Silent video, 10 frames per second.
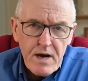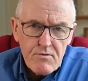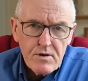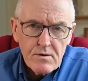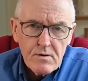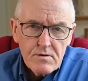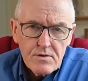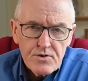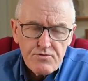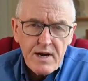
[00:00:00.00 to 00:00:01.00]
burial
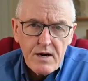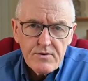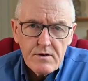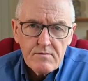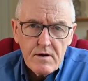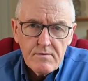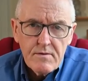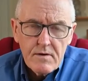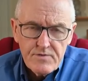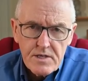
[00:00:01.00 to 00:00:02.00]
shroud
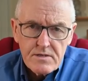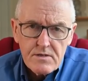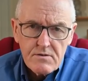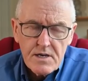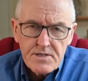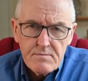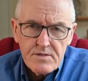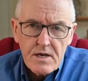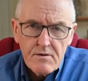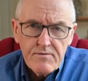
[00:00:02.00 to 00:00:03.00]
of Jesus Christ
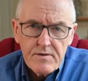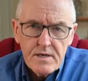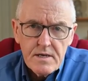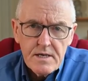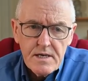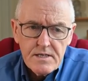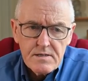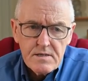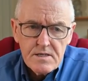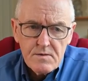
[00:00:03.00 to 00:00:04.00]
himself
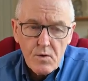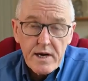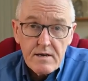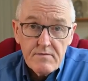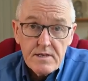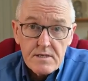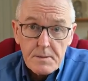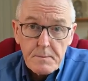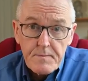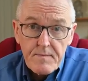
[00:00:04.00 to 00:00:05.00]
is quite
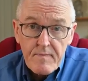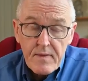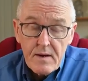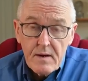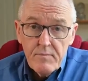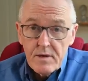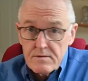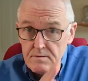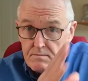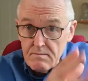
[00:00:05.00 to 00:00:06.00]
convincing.
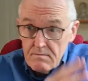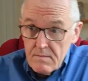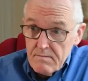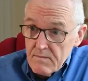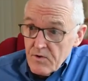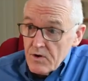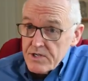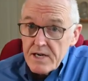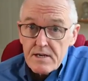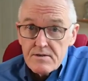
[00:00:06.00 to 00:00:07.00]
But, of course,
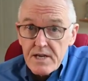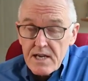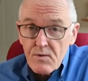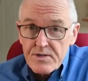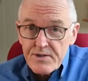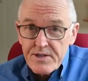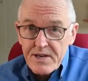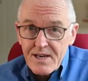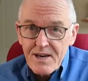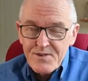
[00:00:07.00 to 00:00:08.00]
I don't tell you what to
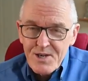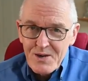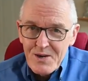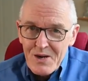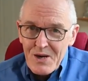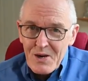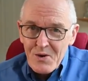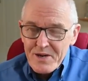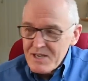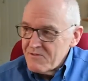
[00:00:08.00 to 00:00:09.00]
think. You'll have to
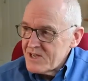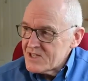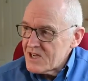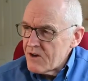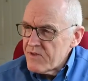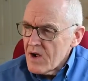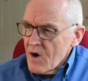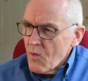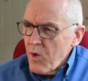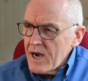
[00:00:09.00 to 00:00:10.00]
look at it for yourself.
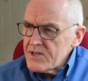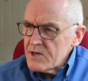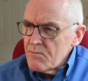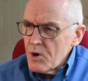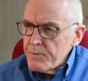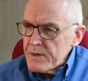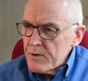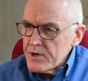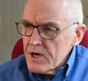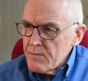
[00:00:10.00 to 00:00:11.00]
Why don't more
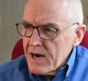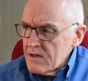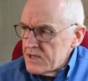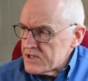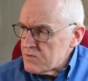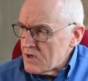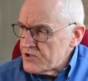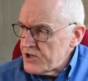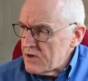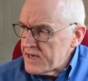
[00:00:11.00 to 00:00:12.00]
people know about this? Well,
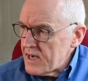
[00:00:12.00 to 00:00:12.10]
John